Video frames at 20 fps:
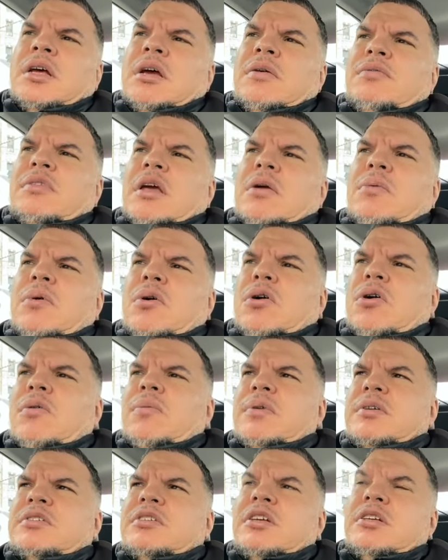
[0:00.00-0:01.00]
If they were
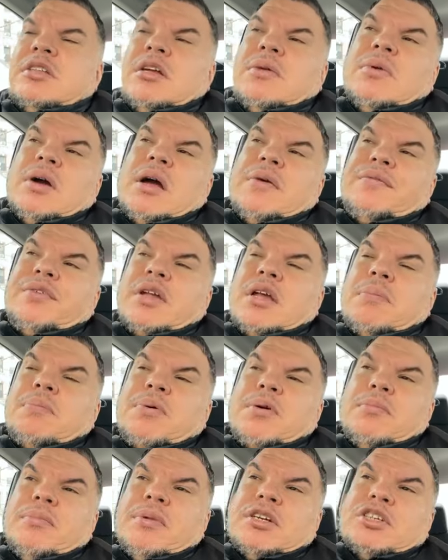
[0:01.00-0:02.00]
overseas, they would have to
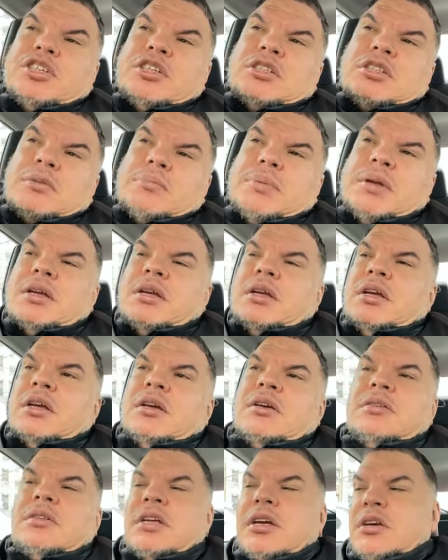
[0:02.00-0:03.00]
get permission to be
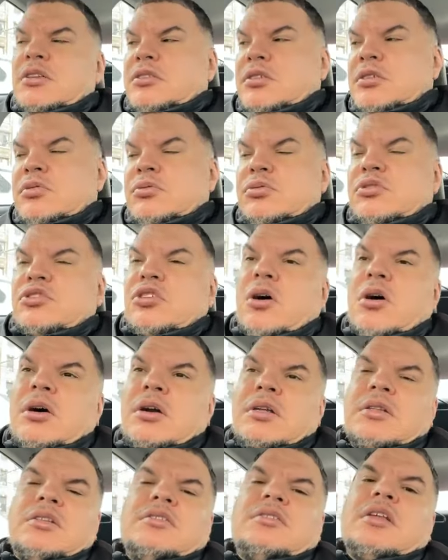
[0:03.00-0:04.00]
here, there, to do
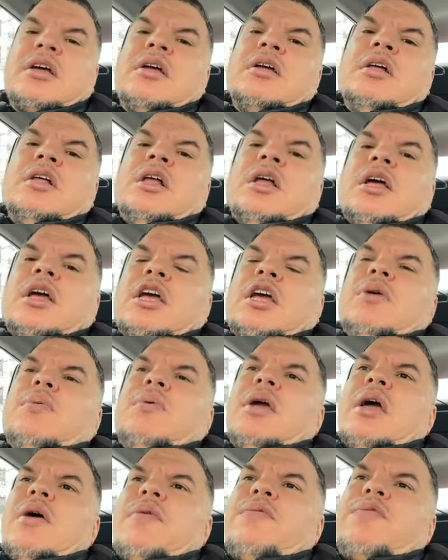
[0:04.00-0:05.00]
talk and this, that. Here
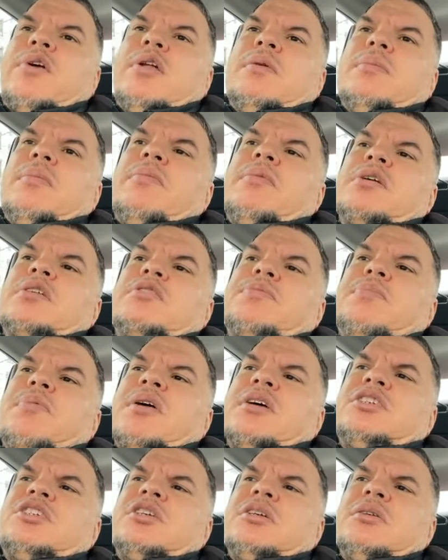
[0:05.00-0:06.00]
we have freedom of
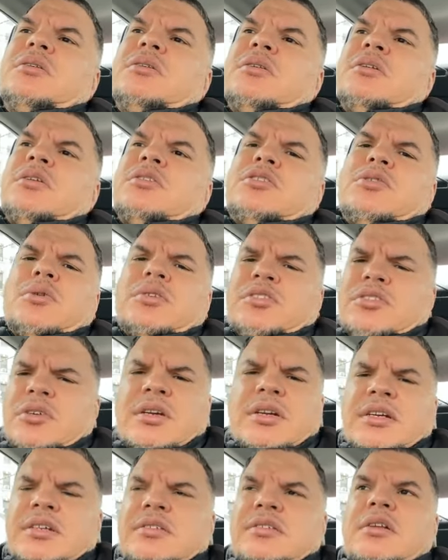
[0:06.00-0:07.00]
expression to a
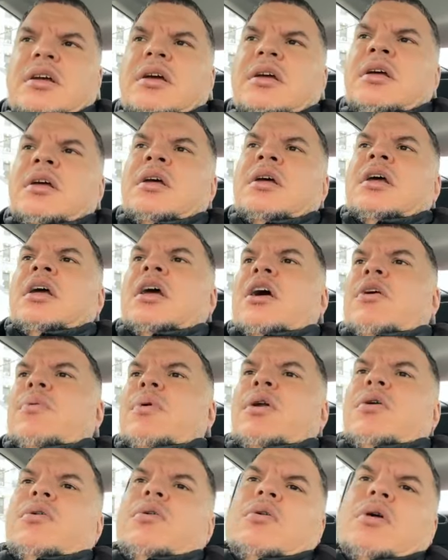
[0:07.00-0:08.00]
certain extent, and
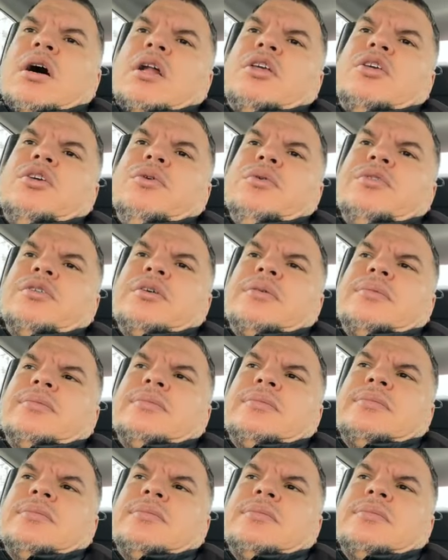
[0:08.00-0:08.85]
we don't know how to use it.